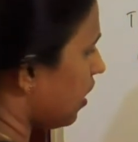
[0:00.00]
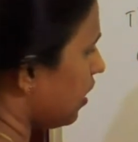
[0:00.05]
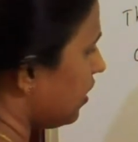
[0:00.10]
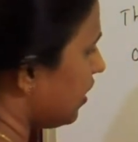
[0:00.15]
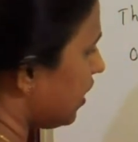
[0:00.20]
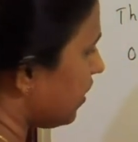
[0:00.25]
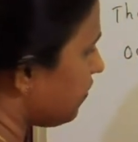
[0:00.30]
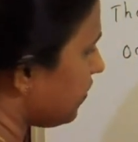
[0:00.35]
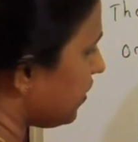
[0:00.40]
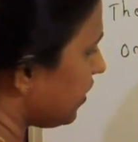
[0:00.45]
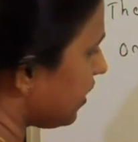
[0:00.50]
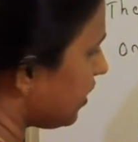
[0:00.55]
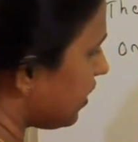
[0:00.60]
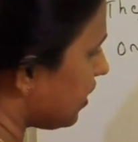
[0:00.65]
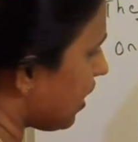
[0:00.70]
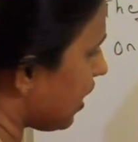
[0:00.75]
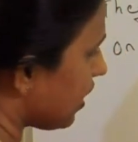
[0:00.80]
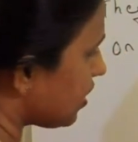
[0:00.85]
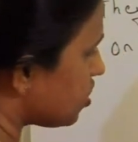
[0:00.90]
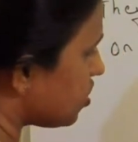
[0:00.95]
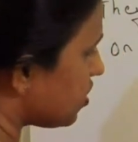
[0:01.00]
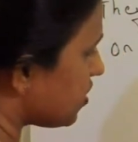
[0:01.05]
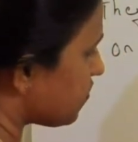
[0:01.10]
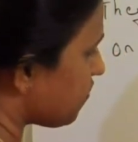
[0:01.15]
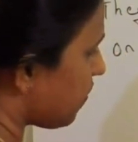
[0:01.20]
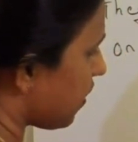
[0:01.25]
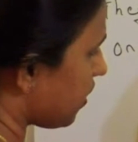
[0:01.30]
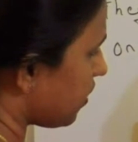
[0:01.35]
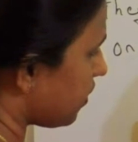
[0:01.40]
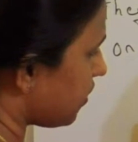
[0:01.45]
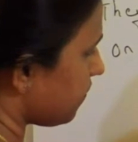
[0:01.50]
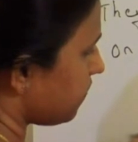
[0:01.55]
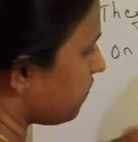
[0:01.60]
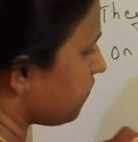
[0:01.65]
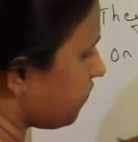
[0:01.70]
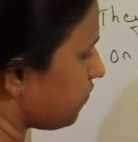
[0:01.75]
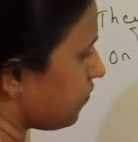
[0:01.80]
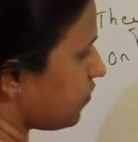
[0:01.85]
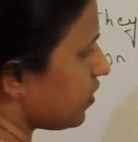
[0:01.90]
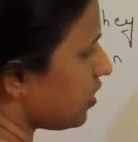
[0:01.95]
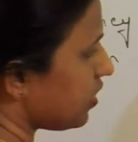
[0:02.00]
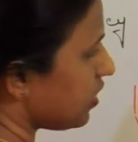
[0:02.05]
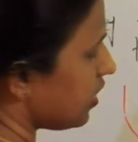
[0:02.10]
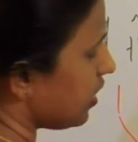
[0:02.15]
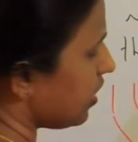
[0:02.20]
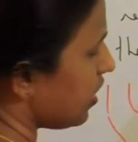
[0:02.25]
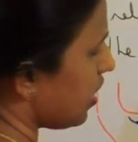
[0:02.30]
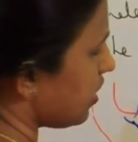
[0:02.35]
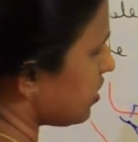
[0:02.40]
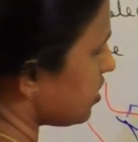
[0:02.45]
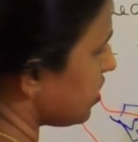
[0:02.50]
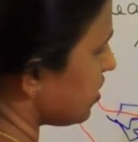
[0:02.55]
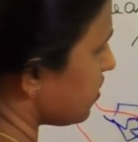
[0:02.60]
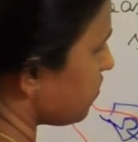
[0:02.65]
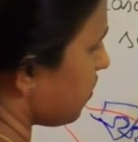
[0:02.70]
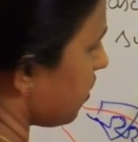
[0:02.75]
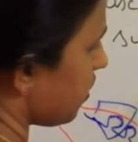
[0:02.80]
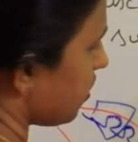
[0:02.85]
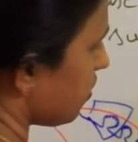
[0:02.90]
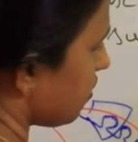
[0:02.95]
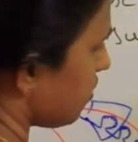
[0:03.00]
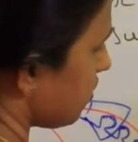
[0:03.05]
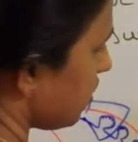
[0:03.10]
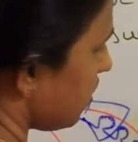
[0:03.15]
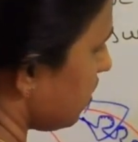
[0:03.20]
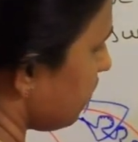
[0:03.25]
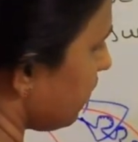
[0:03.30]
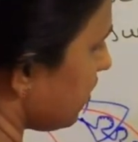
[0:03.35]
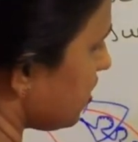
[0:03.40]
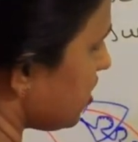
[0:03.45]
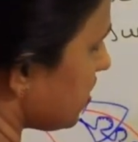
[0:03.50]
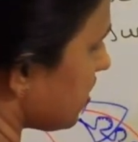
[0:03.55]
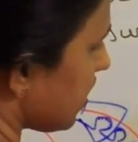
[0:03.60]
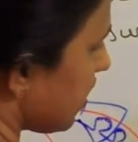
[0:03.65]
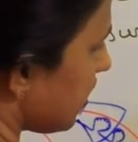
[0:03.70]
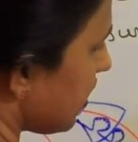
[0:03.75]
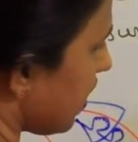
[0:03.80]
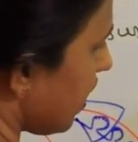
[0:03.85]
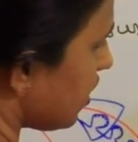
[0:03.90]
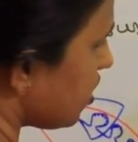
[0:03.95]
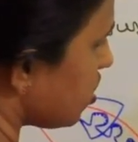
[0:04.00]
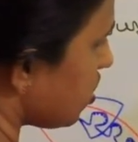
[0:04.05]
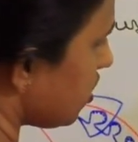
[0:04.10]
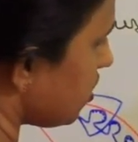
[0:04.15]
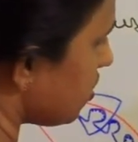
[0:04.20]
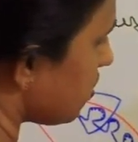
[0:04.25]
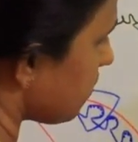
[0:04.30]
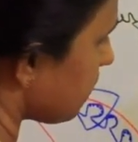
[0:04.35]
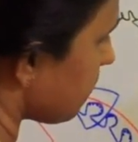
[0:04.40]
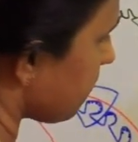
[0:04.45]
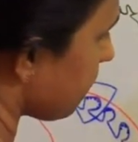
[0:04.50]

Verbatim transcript: Let me enlarge this part enlarge this part. If I just enlarge it,